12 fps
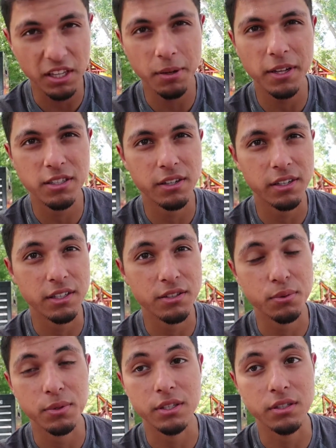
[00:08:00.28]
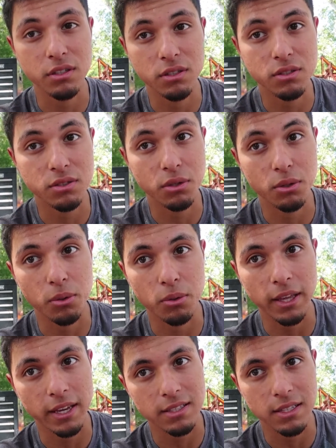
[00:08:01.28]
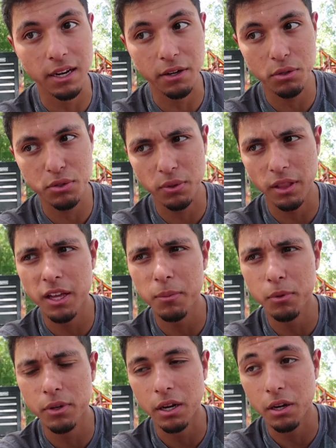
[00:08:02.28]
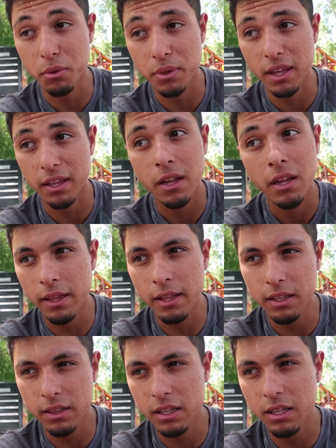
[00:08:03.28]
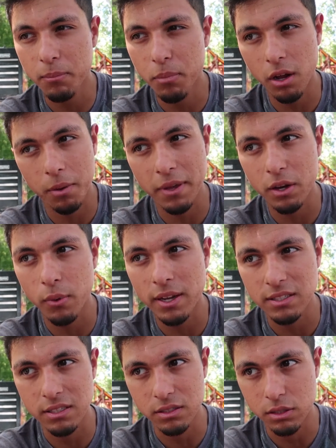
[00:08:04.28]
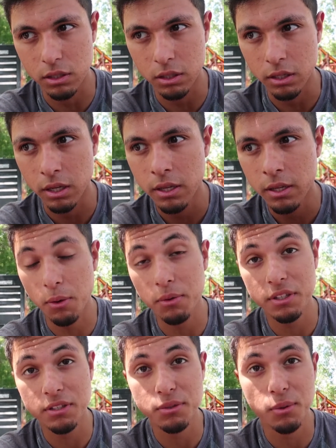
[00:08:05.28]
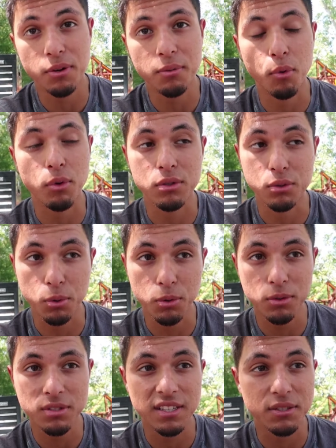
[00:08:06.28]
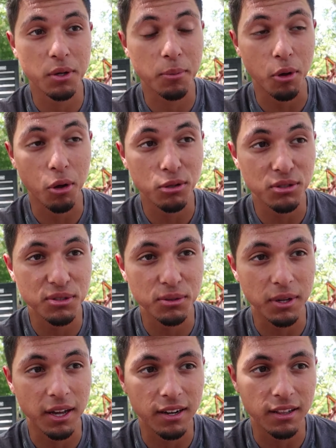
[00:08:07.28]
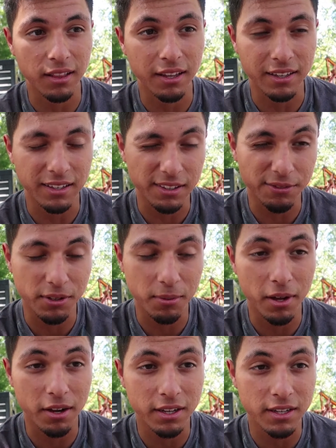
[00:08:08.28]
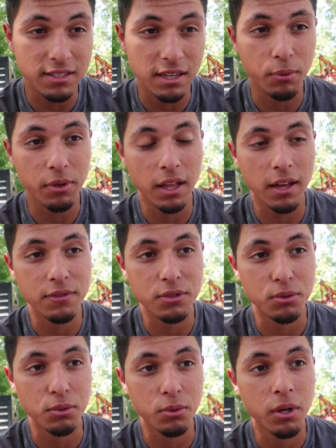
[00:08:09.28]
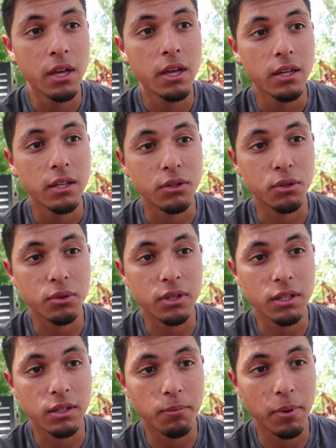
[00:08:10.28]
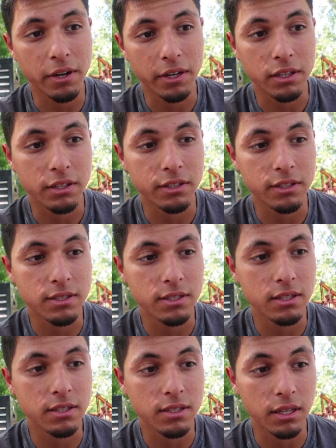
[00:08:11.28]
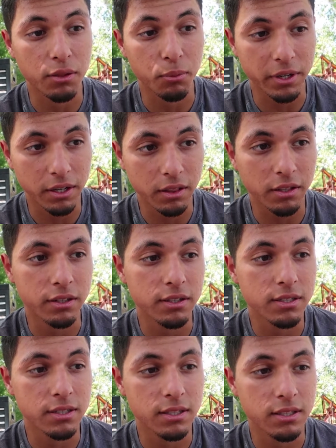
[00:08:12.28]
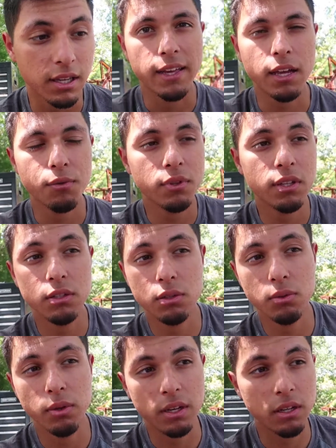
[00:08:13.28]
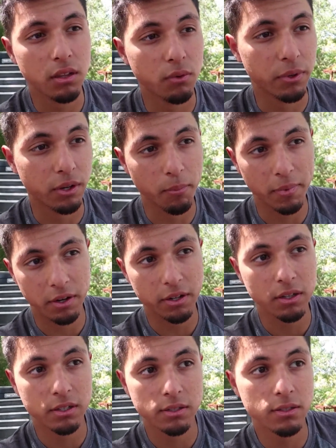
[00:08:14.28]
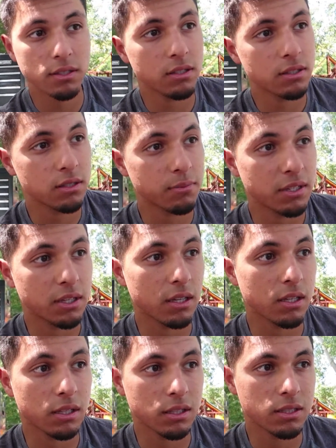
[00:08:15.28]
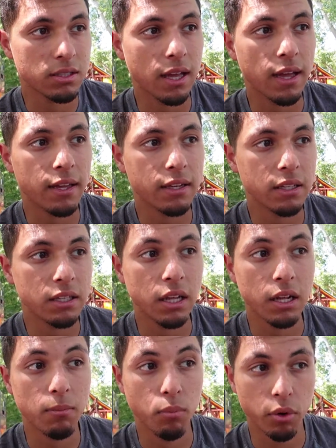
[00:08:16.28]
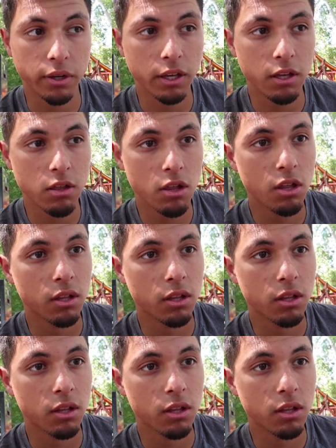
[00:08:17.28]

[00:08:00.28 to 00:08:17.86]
thinking about tearing into it just so, like I said, I know it's reliable and I know that anything bottom end wise is good. I will need to order more tools. That's why I'm also kind of like iffy about it because I will have to do the bearing clearances and the ring clearances. I can't really do any of the ring or bearing clearances because I need a bore gauge.